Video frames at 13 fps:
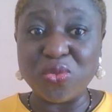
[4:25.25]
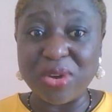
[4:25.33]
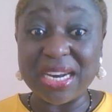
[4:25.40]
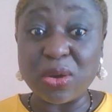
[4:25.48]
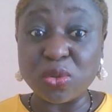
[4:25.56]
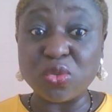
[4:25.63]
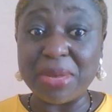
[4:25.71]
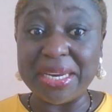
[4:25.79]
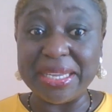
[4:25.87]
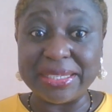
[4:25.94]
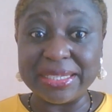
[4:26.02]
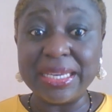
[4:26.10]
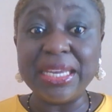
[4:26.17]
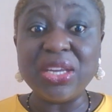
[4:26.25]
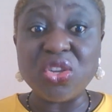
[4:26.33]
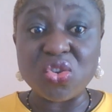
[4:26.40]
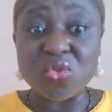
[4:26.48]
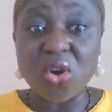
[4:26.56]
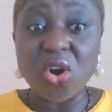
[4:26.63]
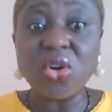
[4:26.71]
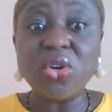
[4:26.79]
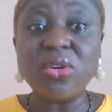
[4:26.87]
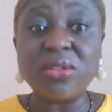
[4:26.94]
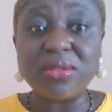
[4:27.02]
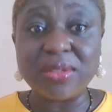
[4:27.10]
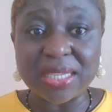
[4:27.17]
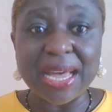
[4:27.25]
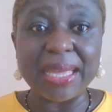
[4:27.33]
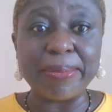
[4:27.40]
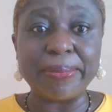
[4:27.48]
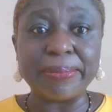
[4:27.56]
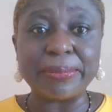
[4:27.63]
Learn how to manage your time.